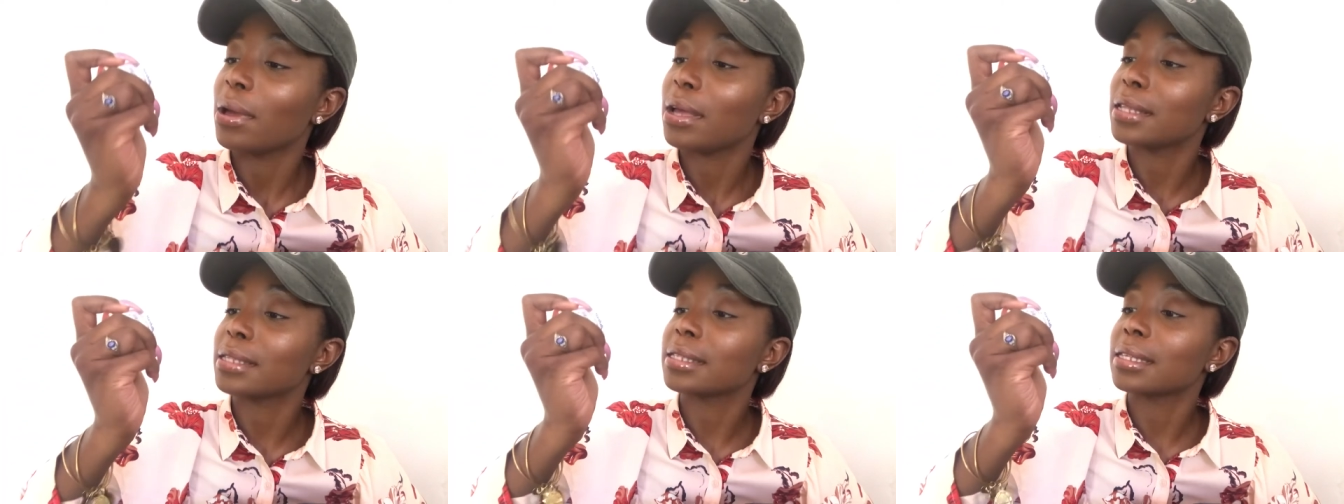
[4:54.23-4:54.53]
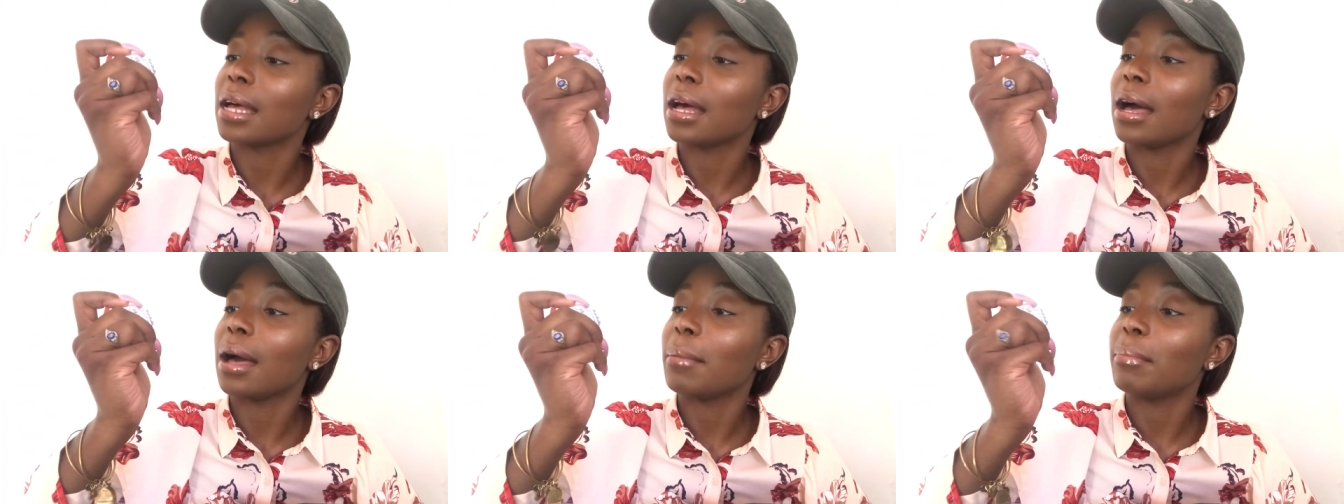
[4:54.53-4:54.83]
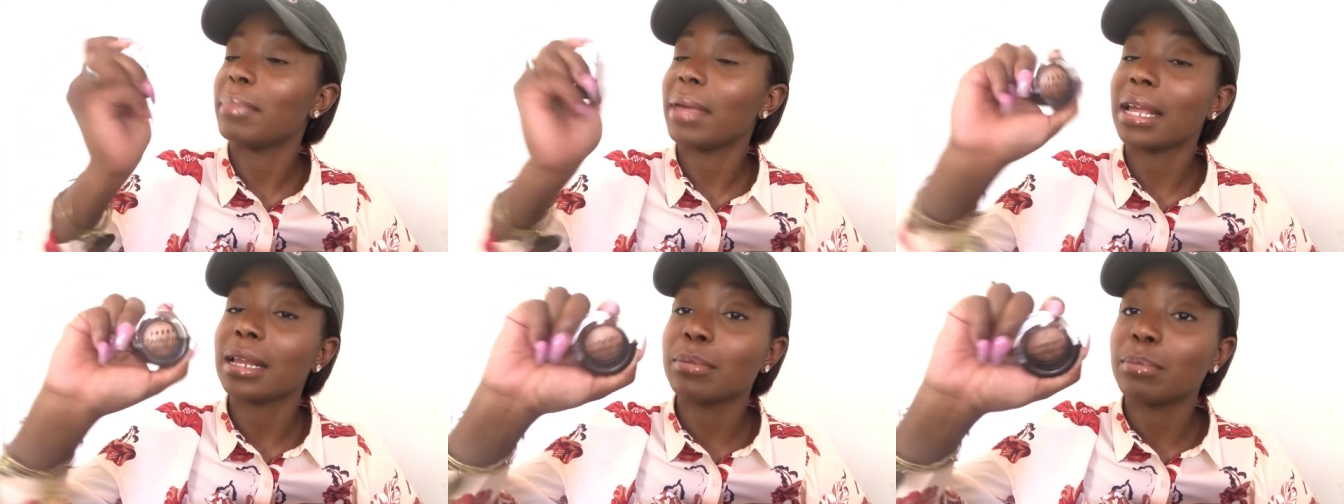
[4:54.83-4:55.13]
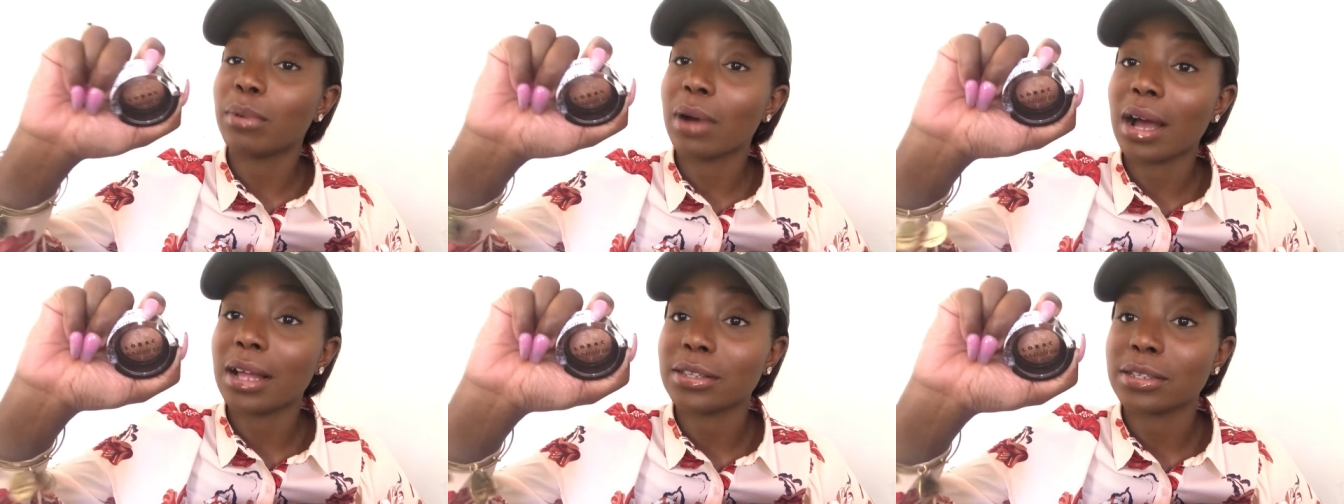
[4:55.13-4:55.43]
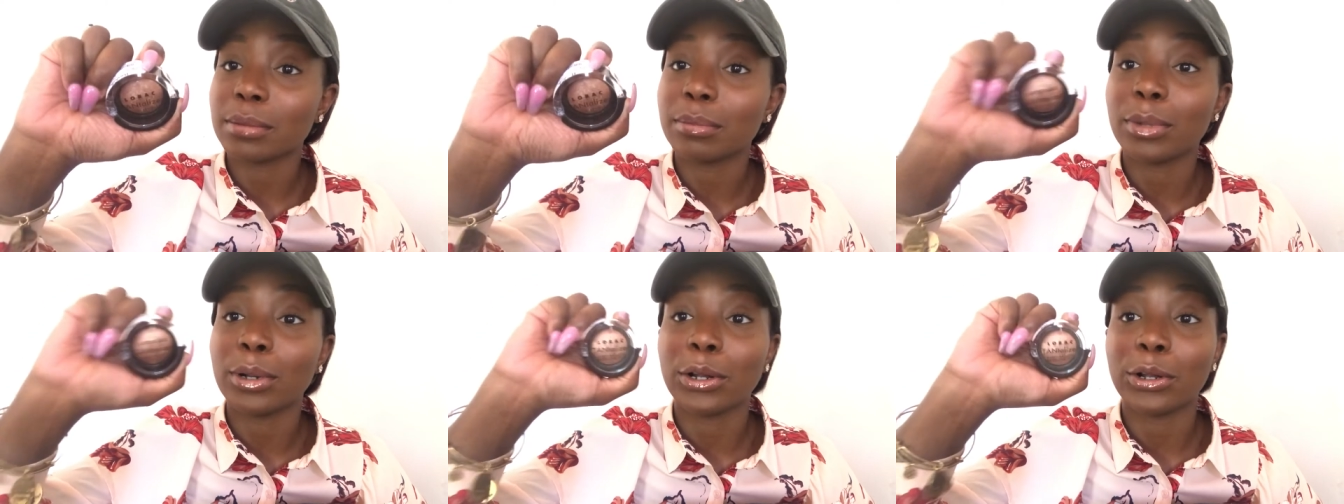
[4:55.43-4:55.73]
It's a baked
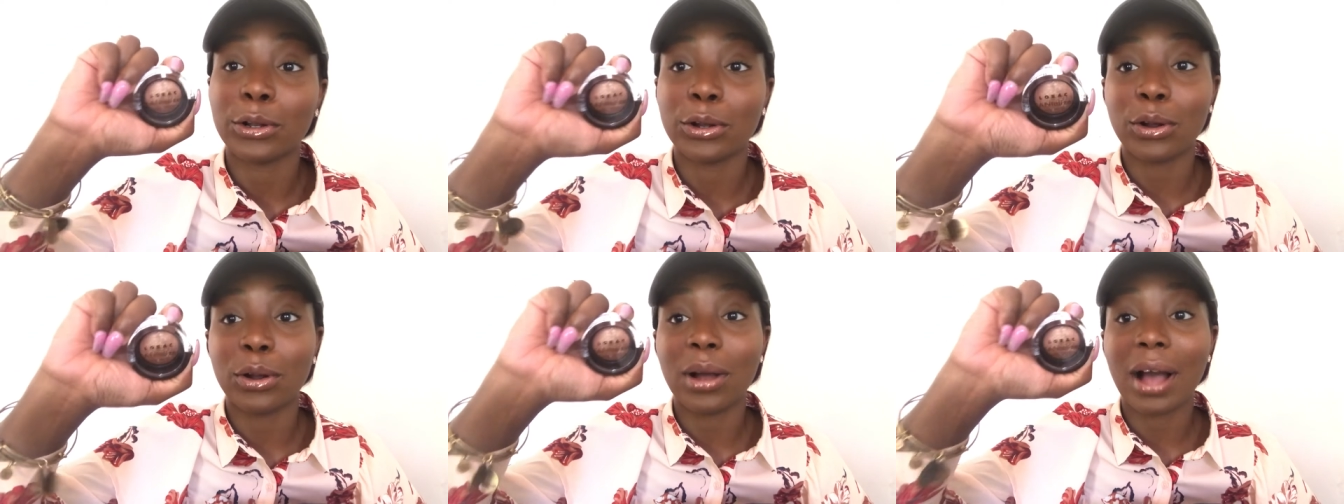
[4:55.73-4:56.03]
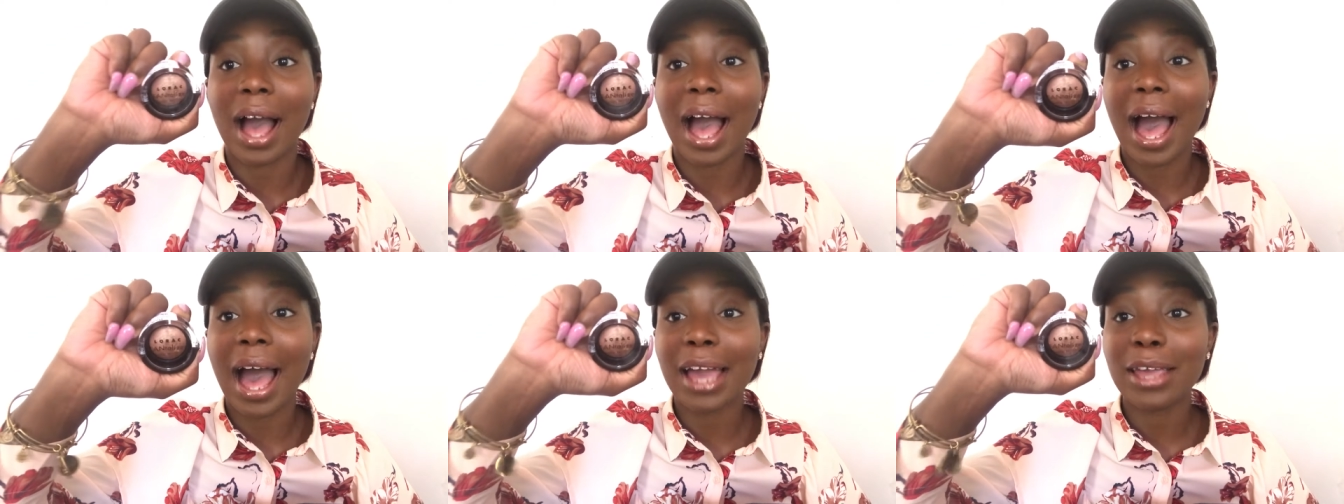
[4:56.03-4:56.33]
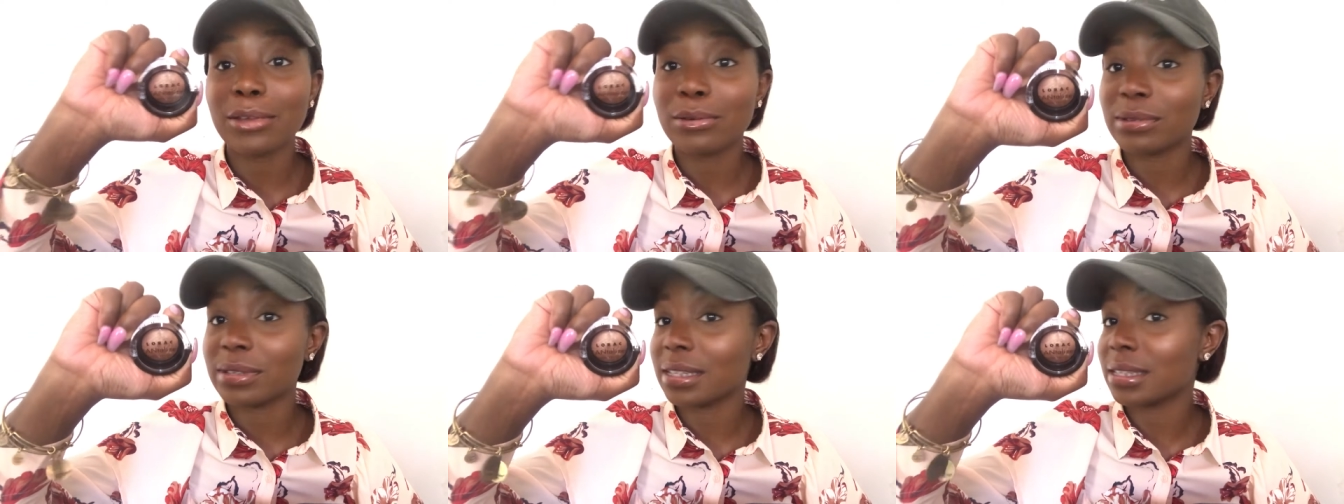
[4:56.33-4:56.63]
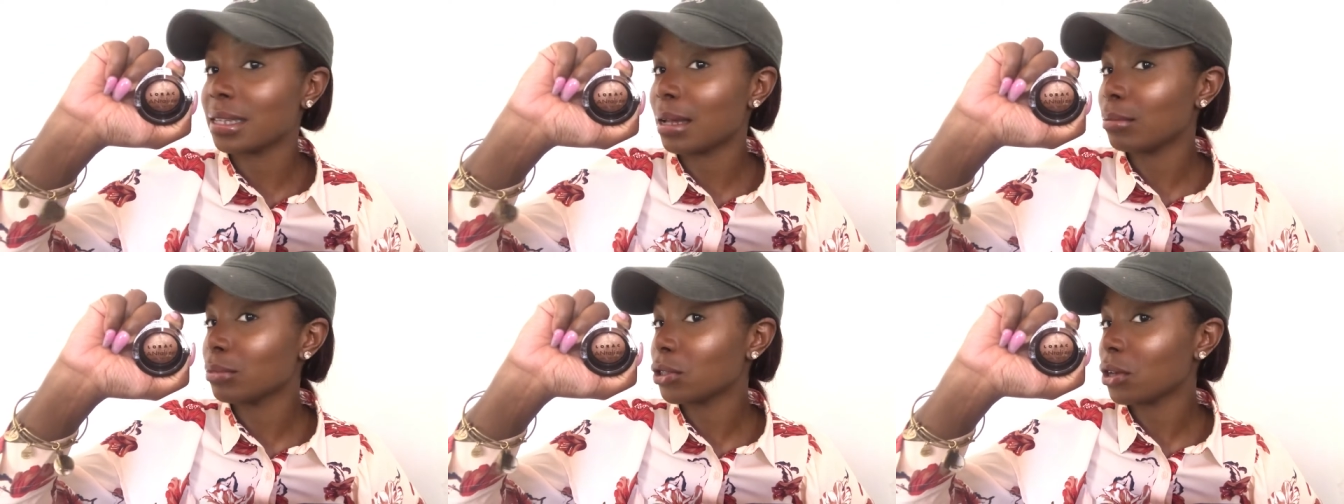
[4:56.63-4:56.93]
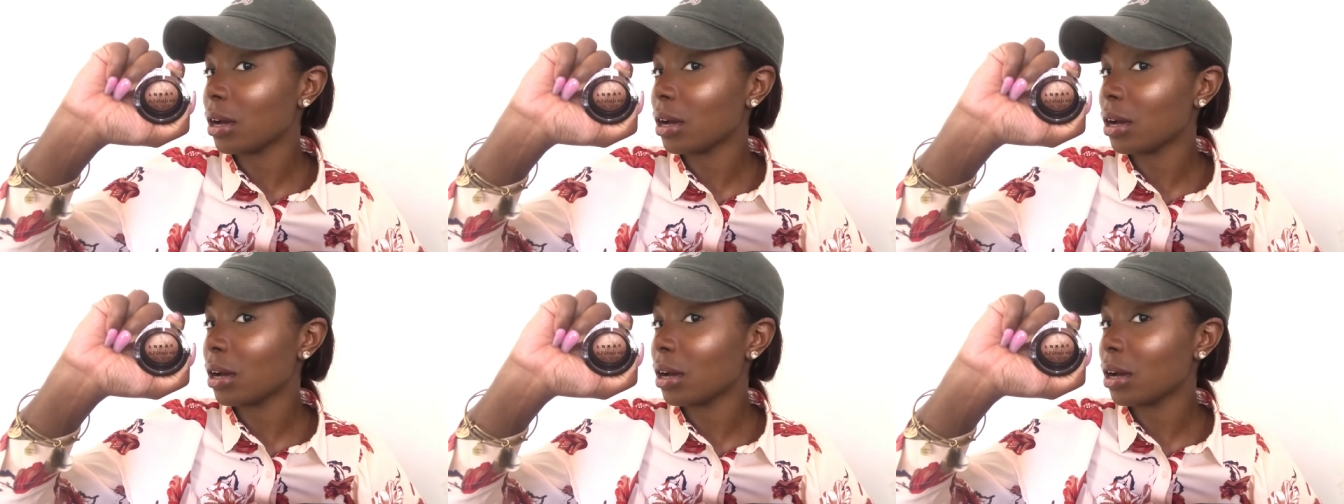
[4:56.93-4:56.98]
bronzer, but girl, I use this. I'm